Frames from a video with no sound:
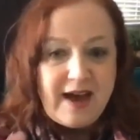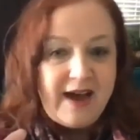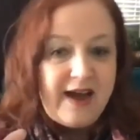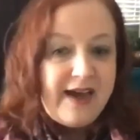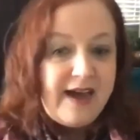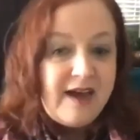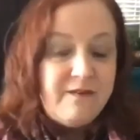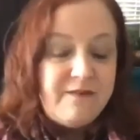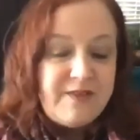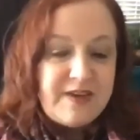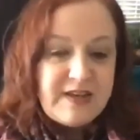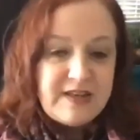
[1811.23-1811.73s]

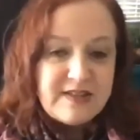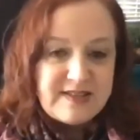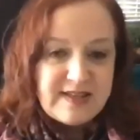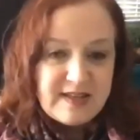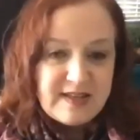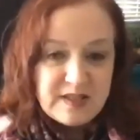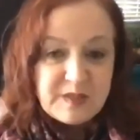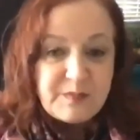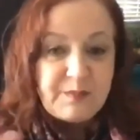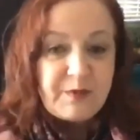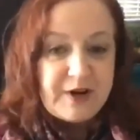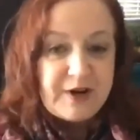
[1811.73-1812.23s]
have these
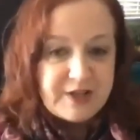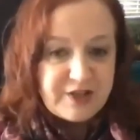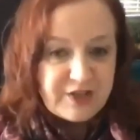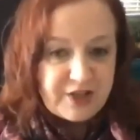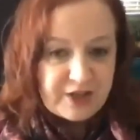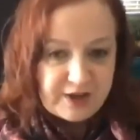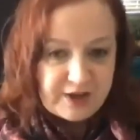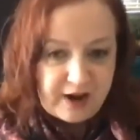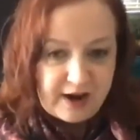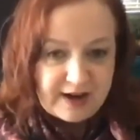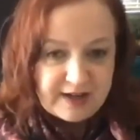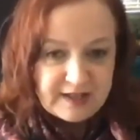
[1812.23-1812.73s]

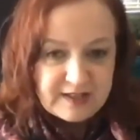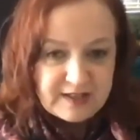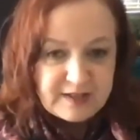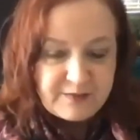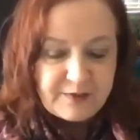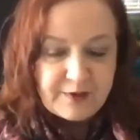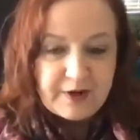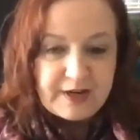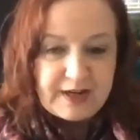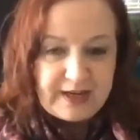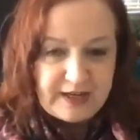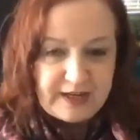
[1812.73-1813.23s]
inspiration guides
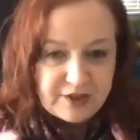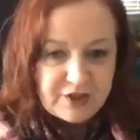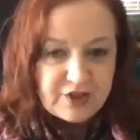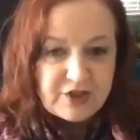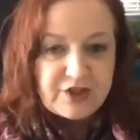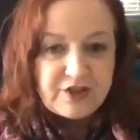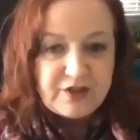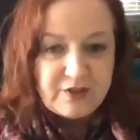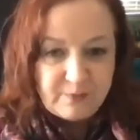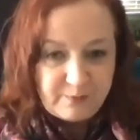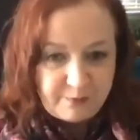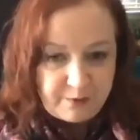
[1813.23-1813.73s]
for
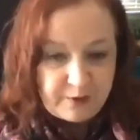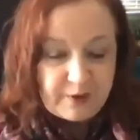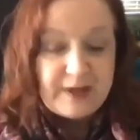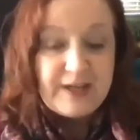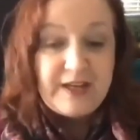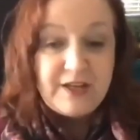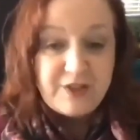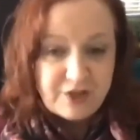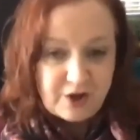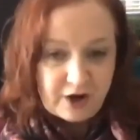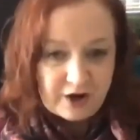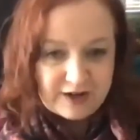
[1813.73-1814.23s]
each
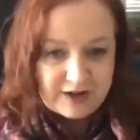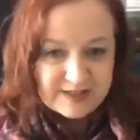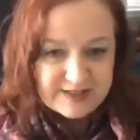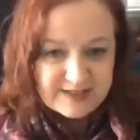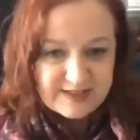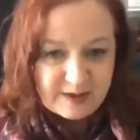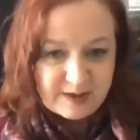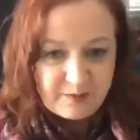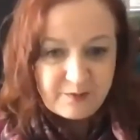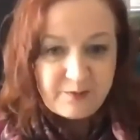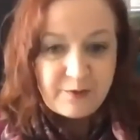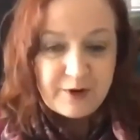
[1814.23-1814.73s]

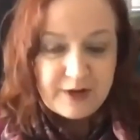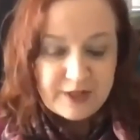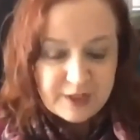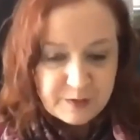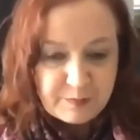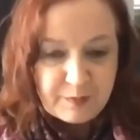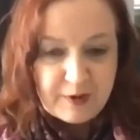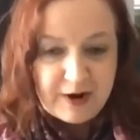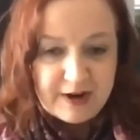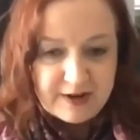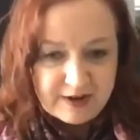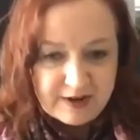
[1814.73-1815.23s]
archetype, for each
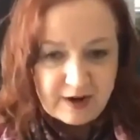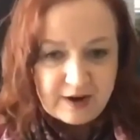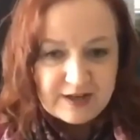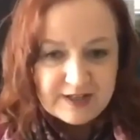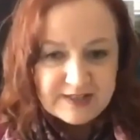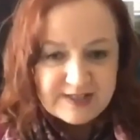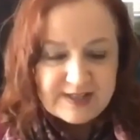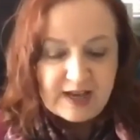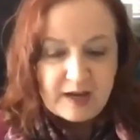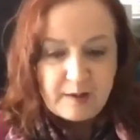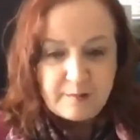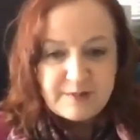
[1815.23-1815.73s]
brand
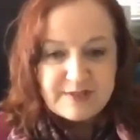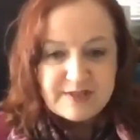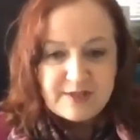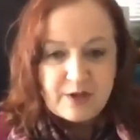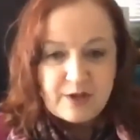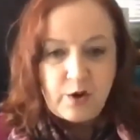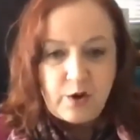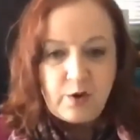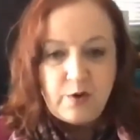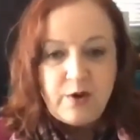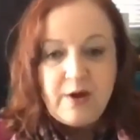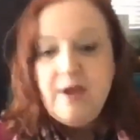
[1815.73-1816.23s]
archetype.
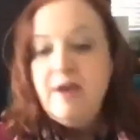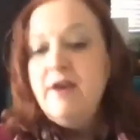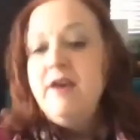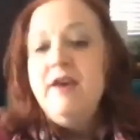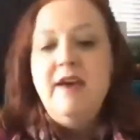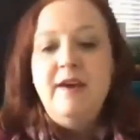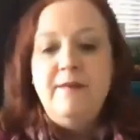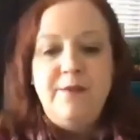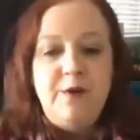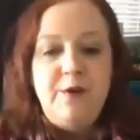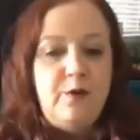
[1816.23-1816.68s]
So if